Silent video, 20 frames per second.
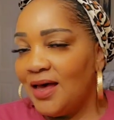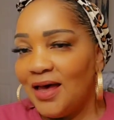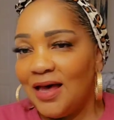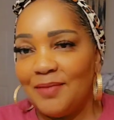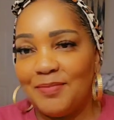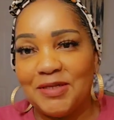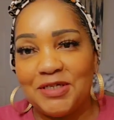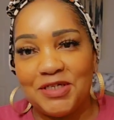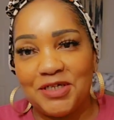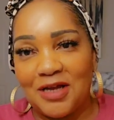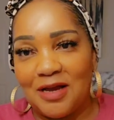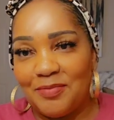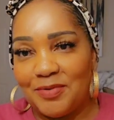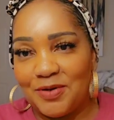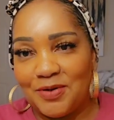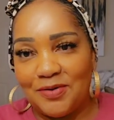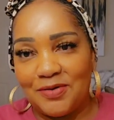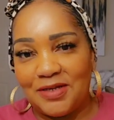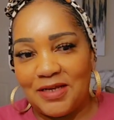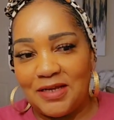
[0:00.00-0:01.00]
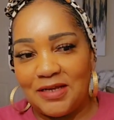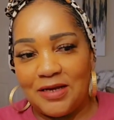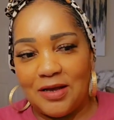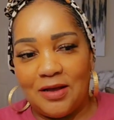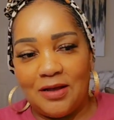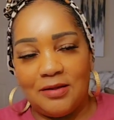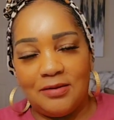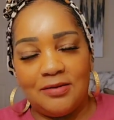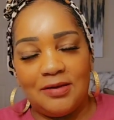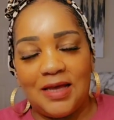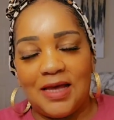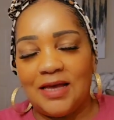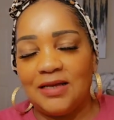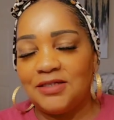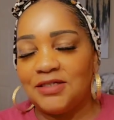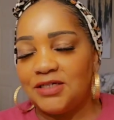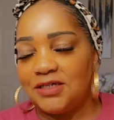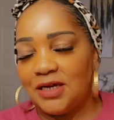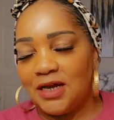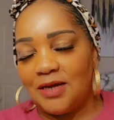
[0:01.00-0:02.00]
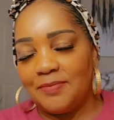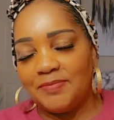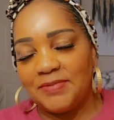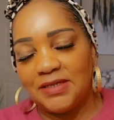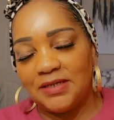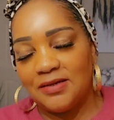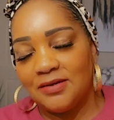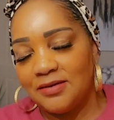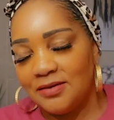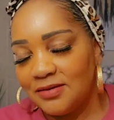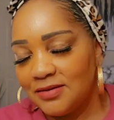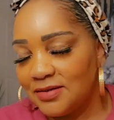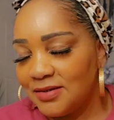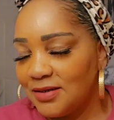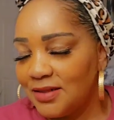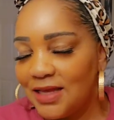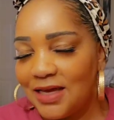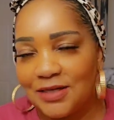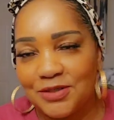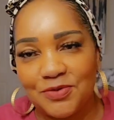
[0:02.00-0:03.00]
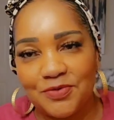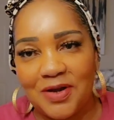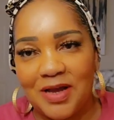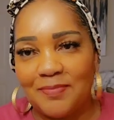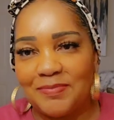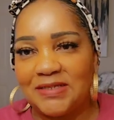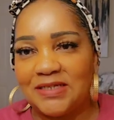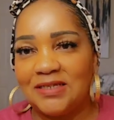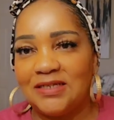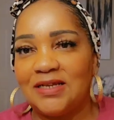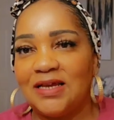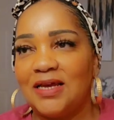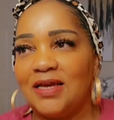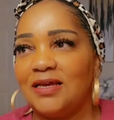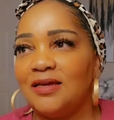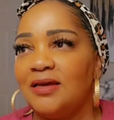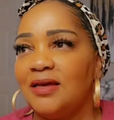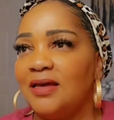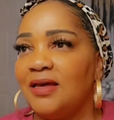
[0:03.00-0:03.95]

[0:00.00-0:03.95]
i've been shopping all day y'all i shopped until i dropped today